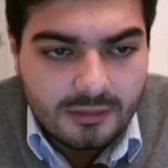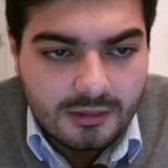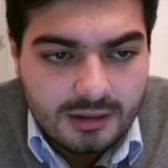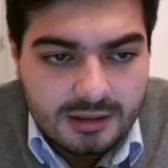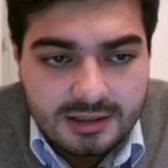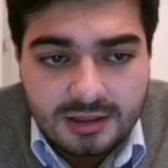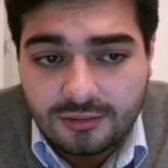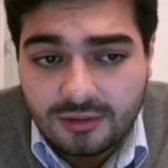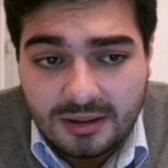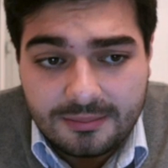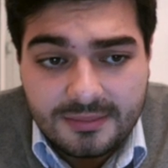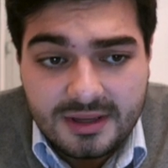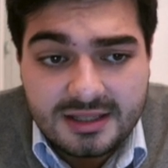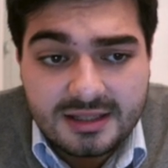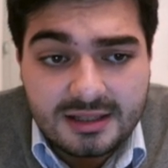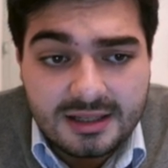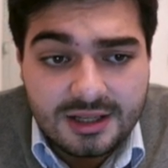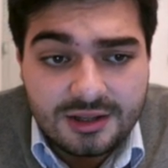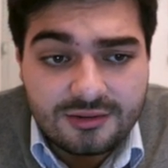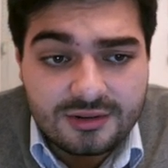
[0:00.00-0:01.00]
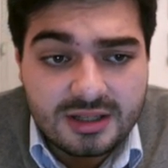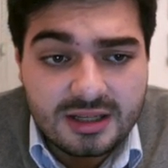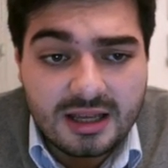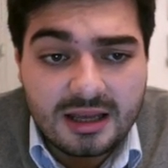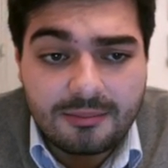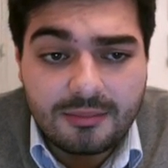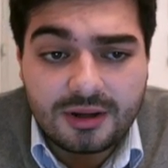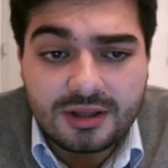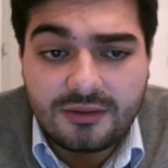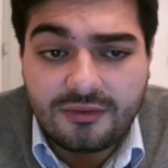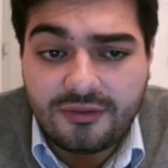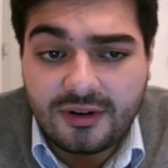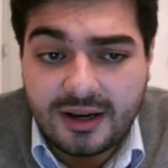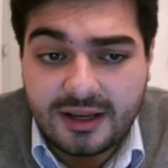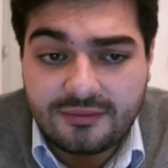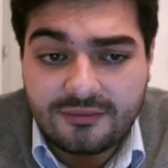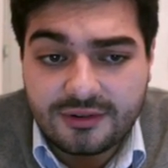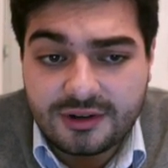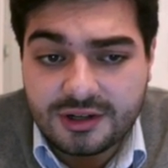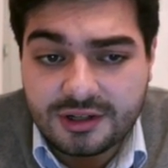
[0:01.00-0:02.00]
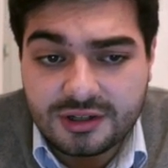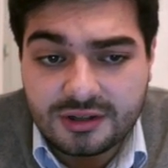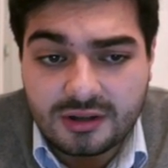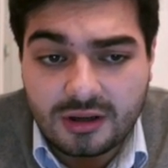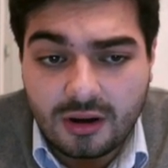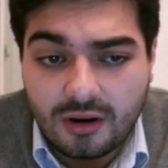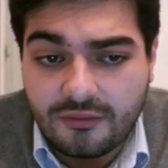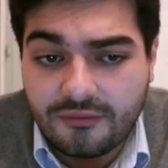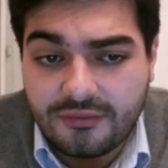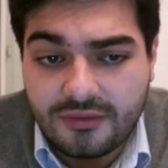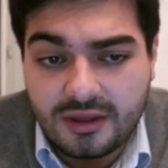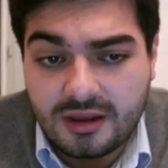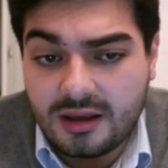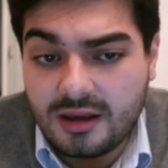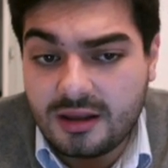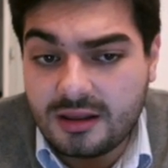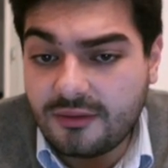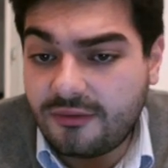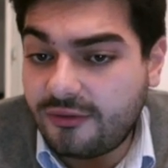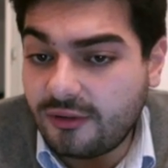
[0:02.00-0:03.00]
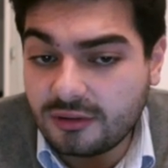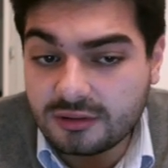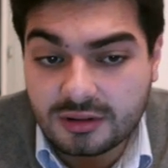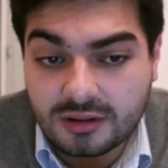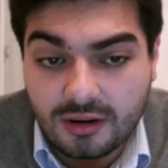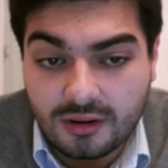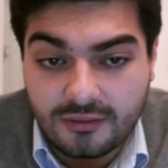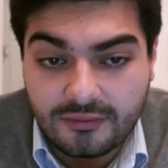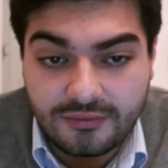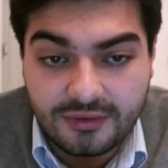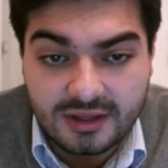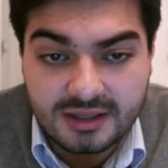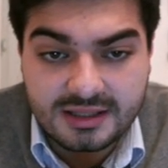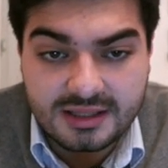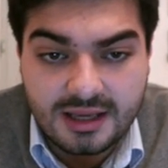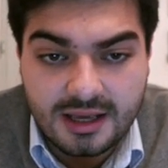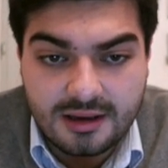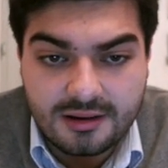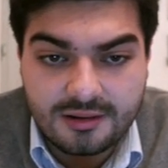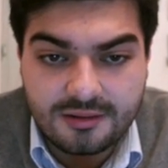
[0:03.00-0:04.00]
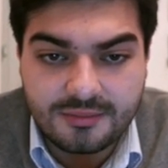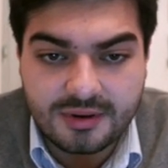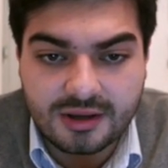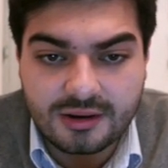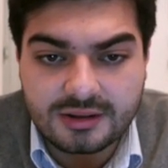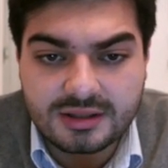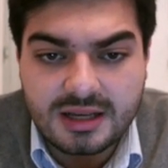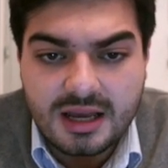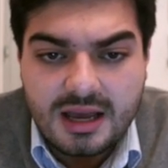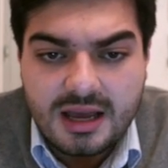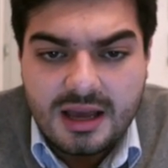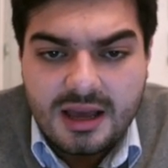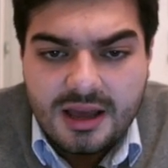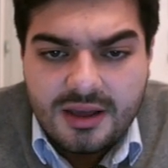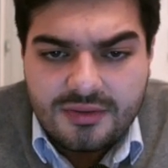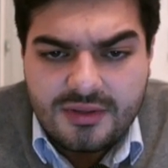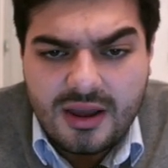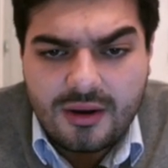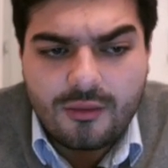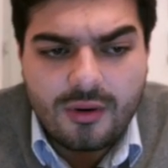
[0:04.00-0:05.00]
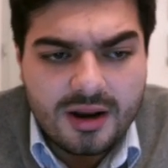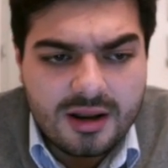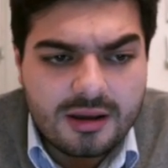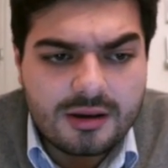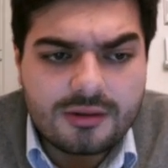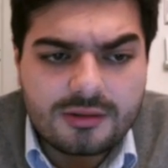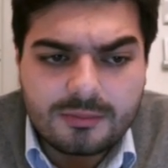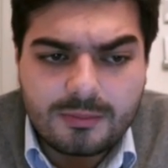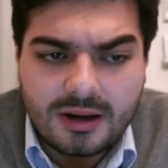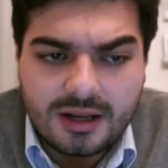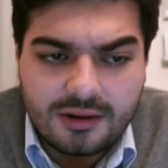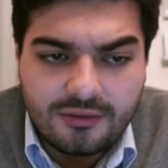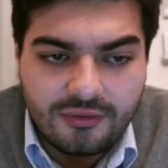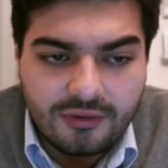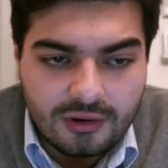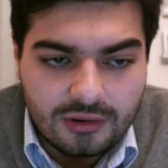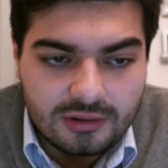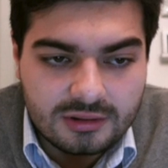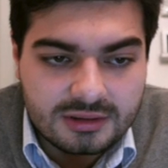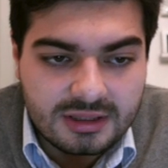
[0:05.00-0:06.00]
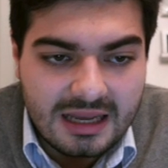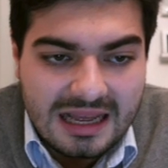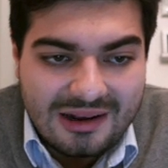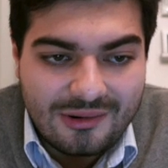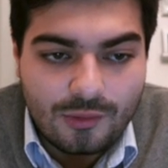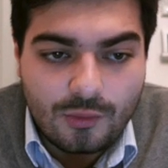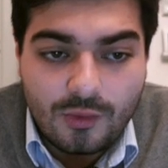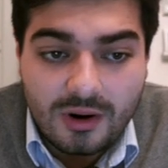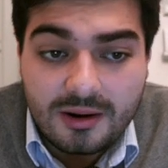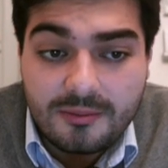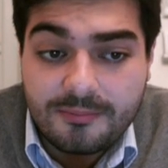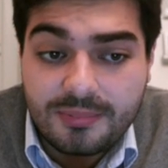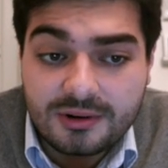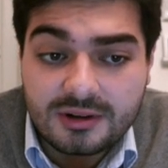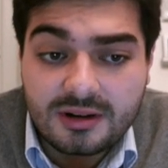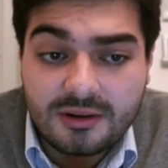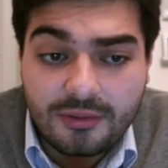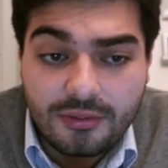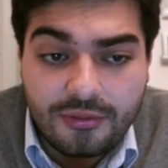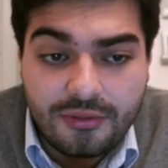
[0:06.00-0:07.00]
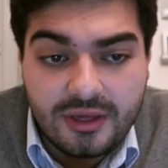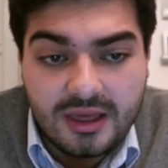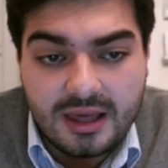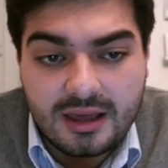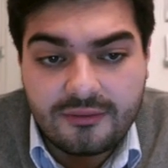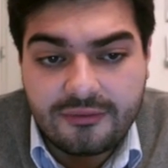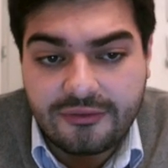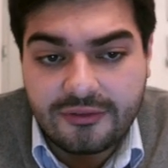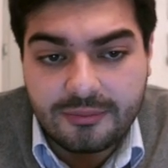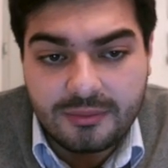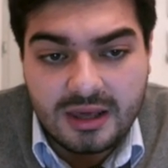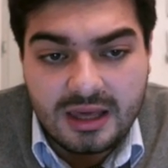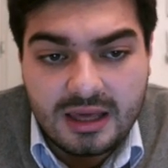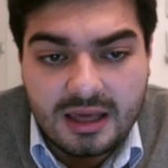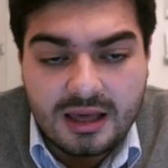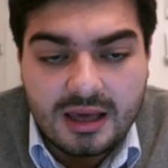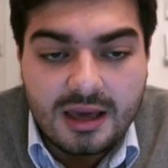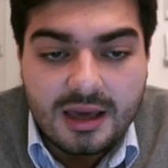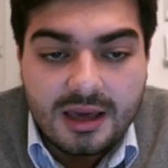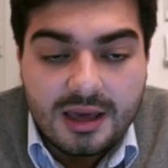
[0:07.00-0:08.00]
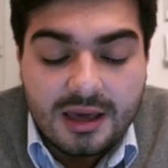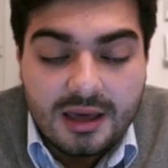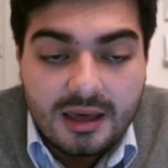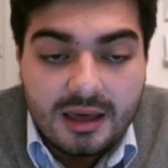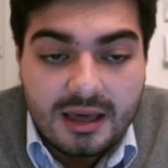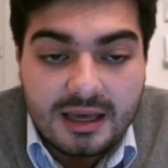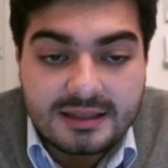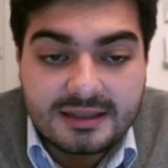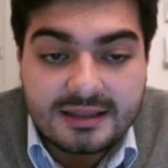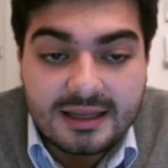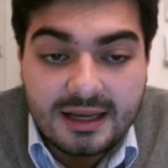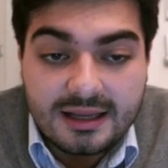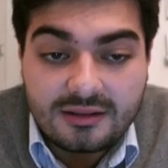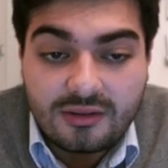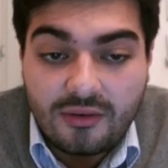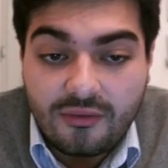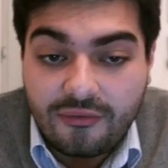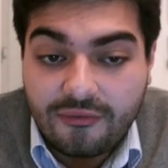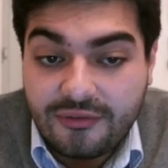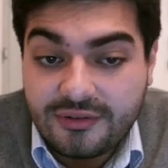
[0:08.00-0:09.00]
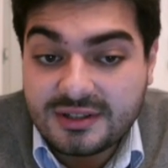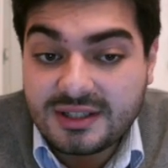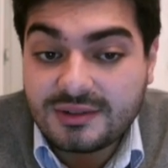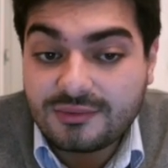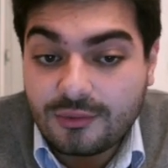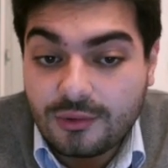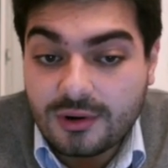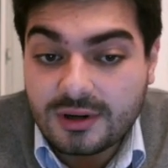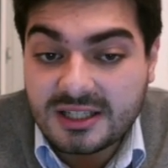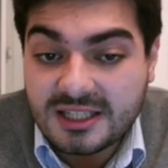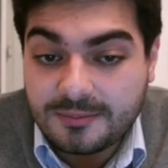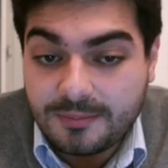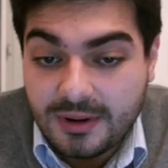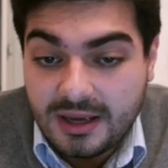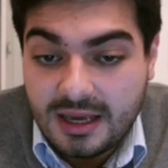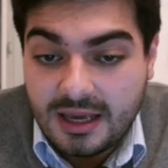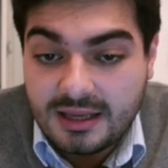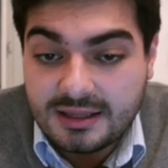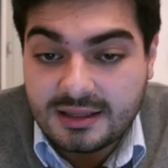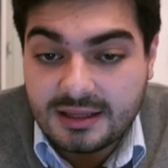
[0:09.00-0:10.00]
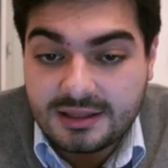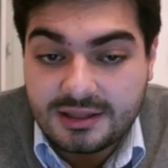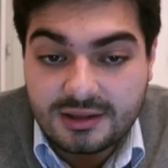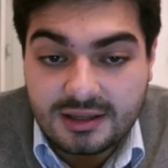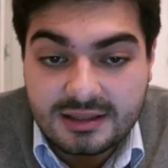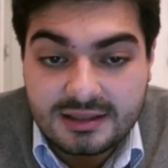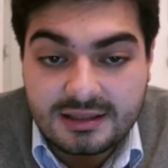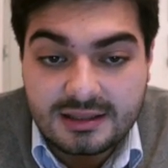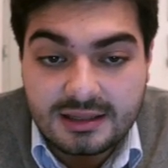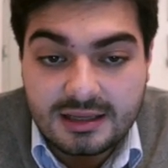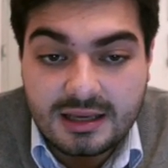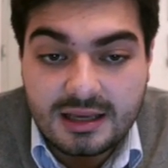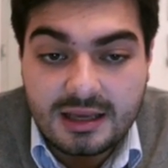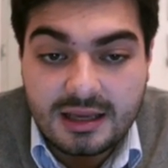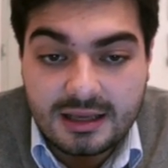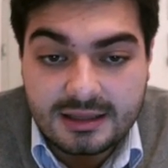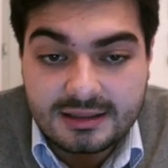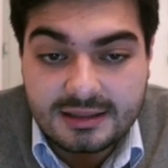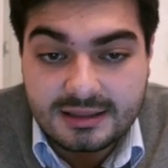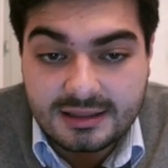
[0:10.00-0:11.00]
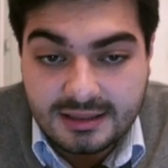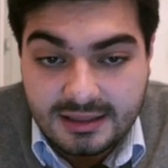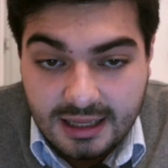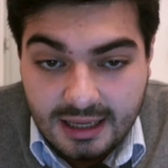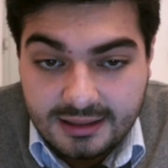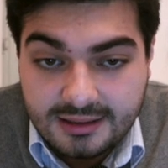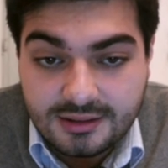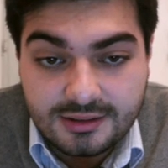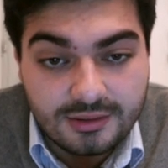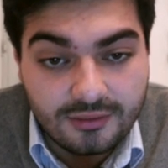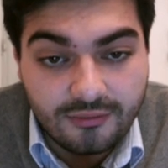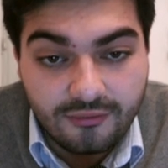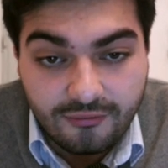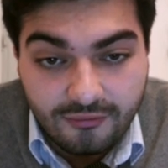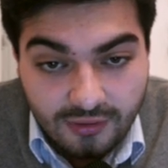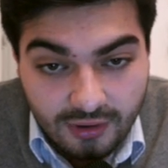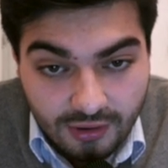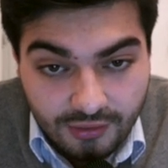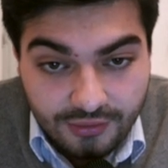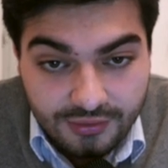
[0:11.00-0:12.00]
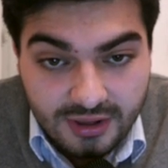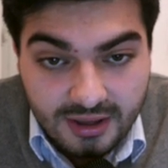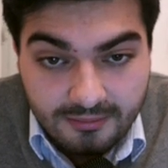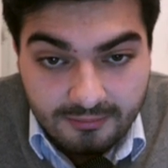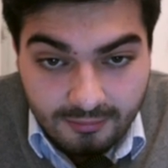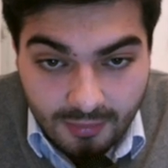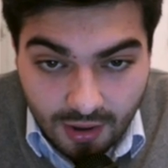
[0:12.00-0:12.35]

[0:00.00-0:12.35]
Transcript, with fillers: So I'm basically using a modified version of the default configs here because they're quite good by default. And one important thing for me is that the first workspace, as you can see, is set to floating